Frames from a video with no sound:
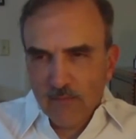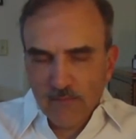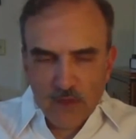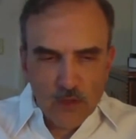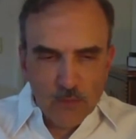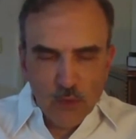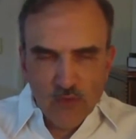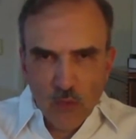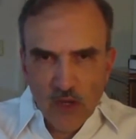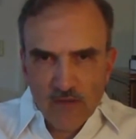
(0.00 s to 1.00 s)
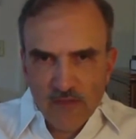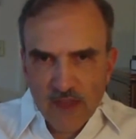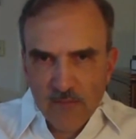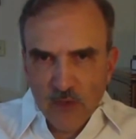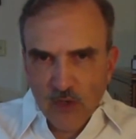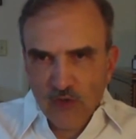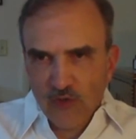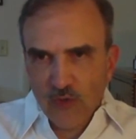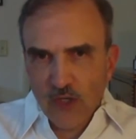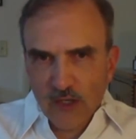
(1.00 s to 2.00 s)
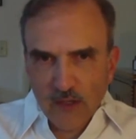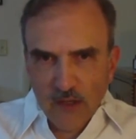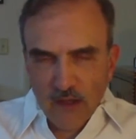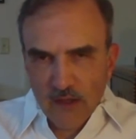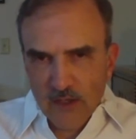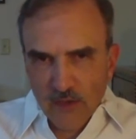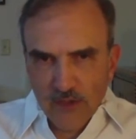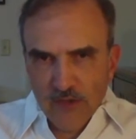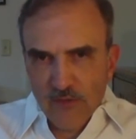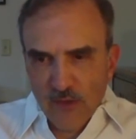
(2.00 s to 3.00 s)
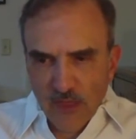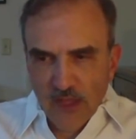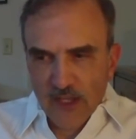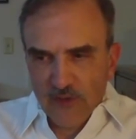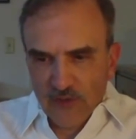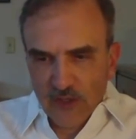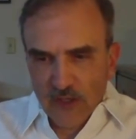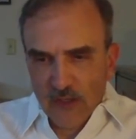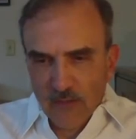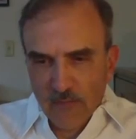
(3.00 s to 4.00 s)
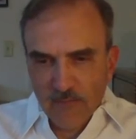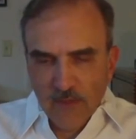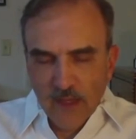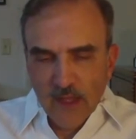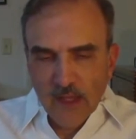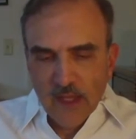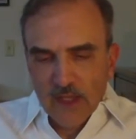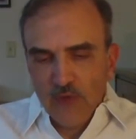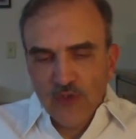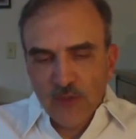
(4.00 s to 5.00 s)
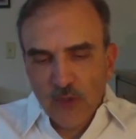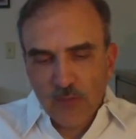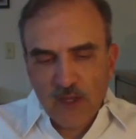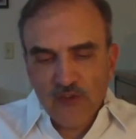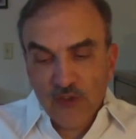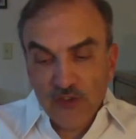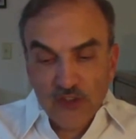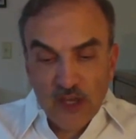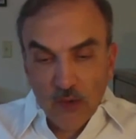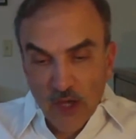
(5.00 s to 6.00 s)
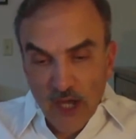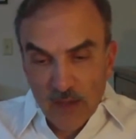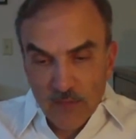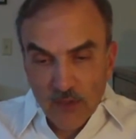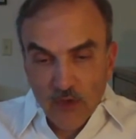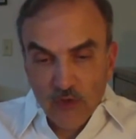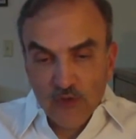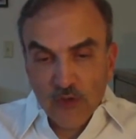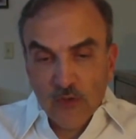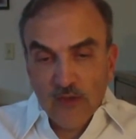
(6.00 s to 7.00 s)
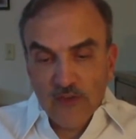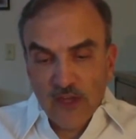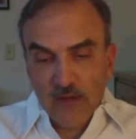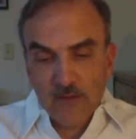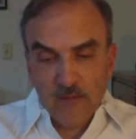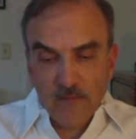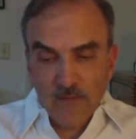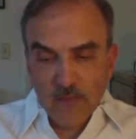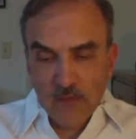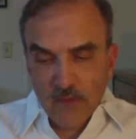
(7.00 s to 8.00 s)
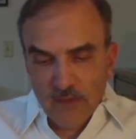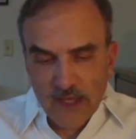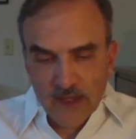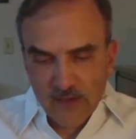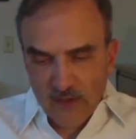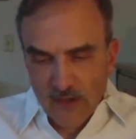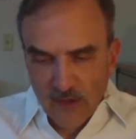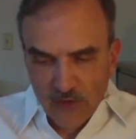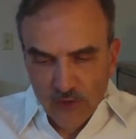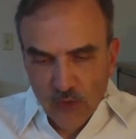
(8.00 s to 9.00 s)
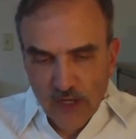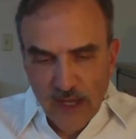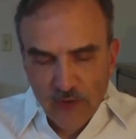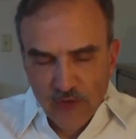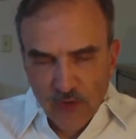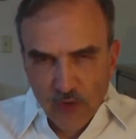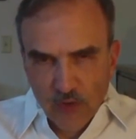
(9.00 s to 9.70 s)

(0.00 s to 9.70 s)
move away from that book, shooting different things, using the book basically as an outline, but also as that storehouse of those